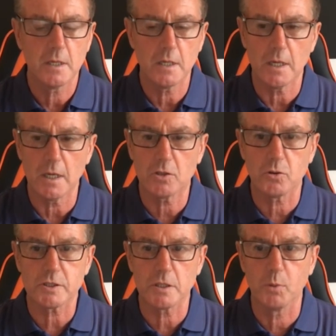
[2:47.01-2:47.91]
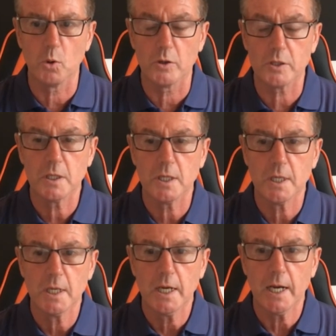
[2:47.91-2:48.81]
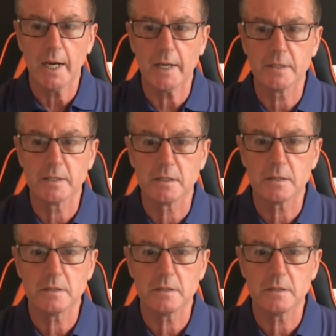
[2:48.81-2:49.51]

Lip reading: across the board. And